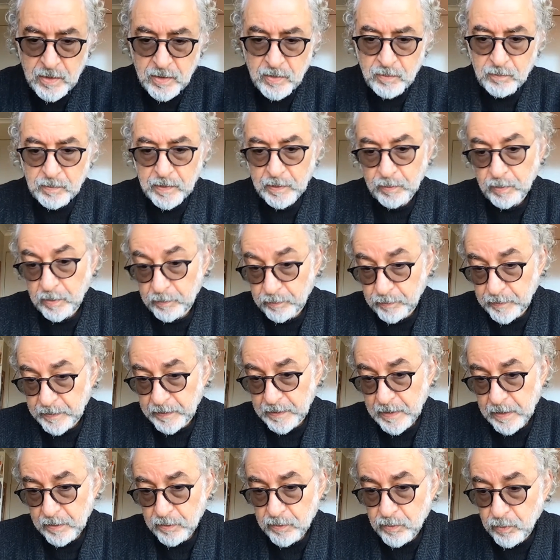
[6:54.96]
where what we're
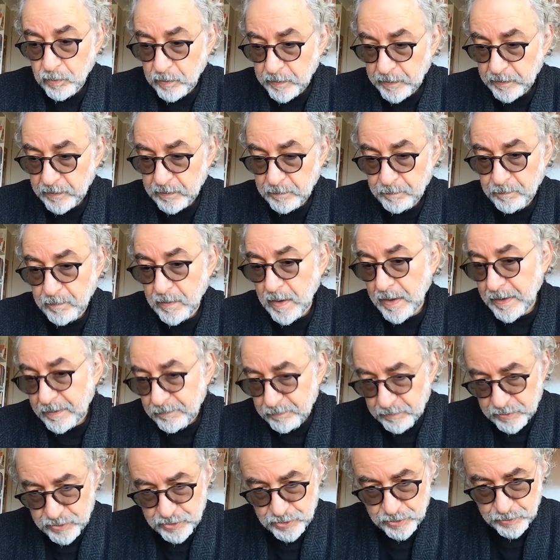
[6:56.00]
now calling the
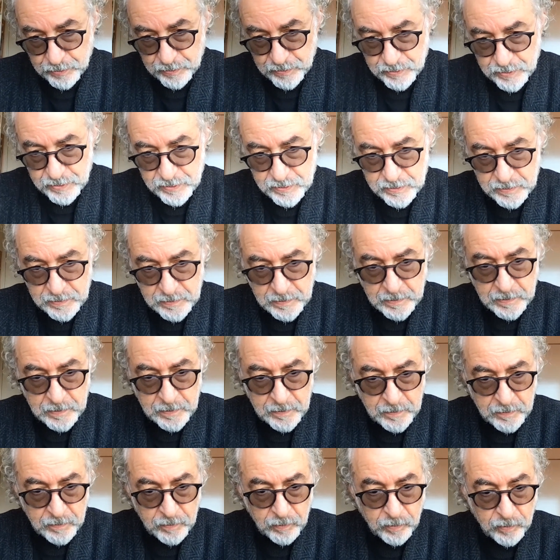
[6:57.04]
micro-church
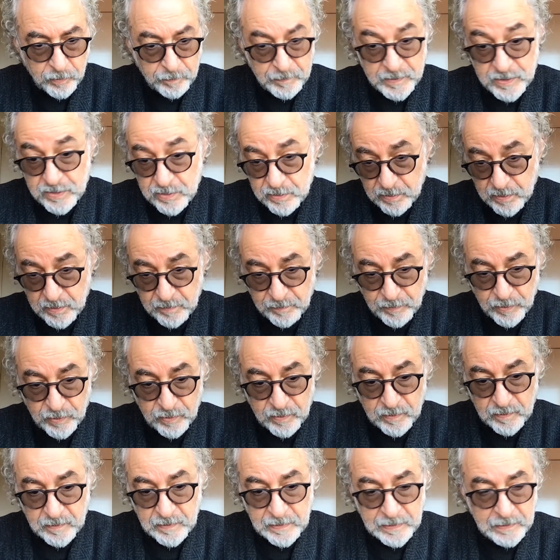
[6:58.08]
or missional
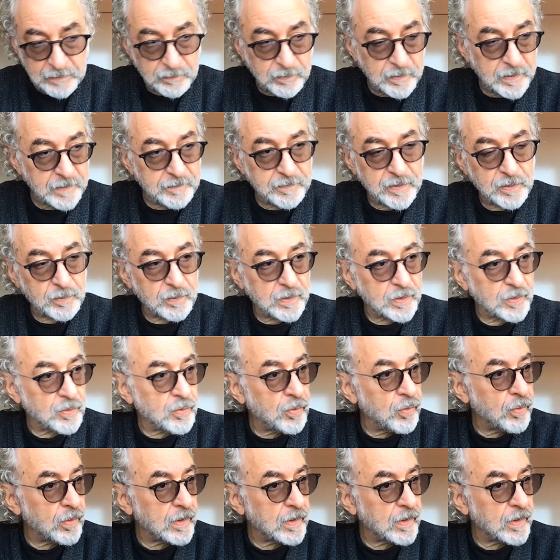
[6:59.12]
community, whatever you want to call